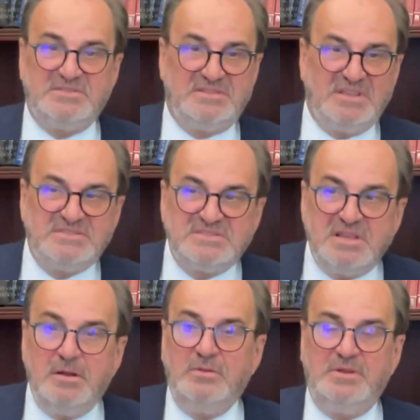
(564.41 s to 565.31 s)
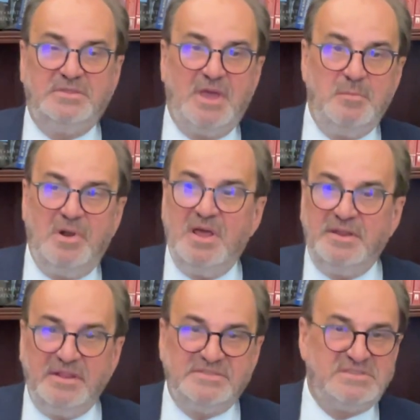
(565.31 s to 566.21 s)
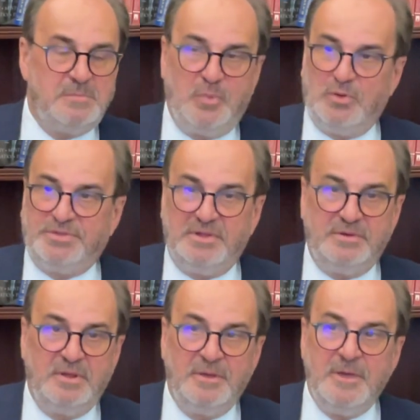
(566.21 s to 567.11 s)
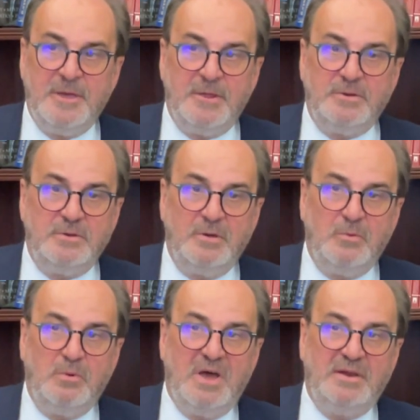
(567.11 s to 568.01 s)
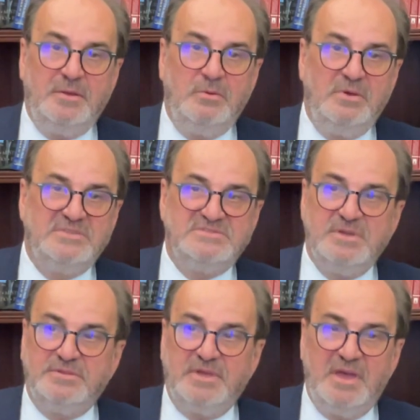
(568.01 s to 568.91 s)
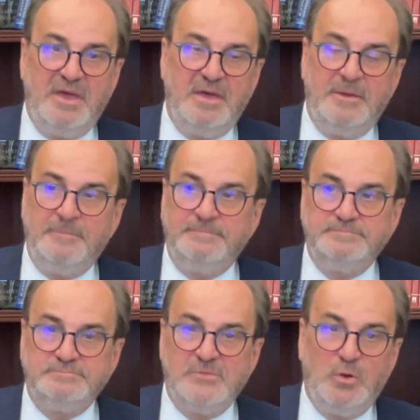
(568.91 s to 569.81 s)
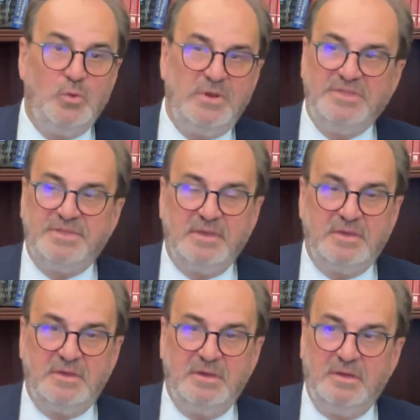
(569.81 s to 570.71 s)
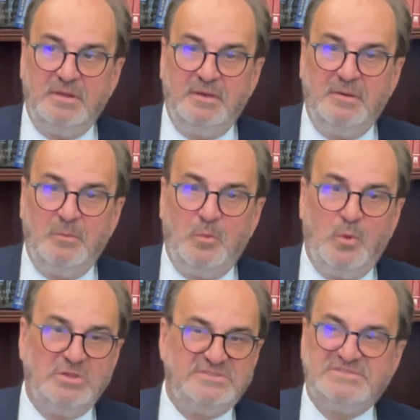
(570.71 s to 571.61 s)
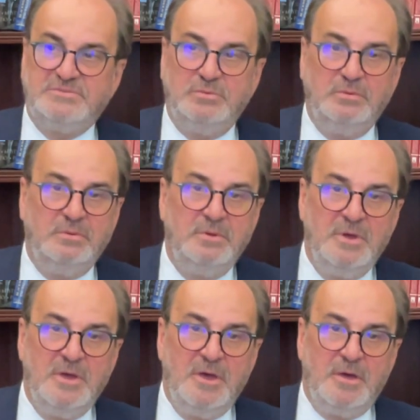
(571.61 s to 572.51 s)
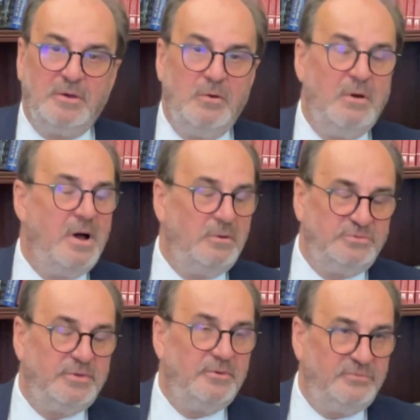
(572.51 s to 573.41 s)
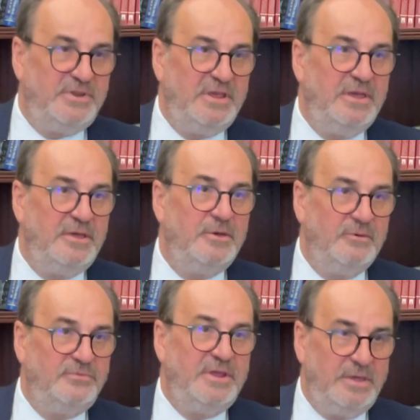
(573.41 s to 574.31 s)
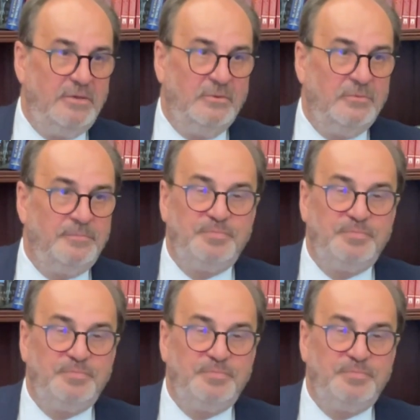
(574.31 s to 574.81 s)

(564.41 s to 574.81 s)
That's still on the table, and that's important. No one who is not a lunatic wants to go out of the EU.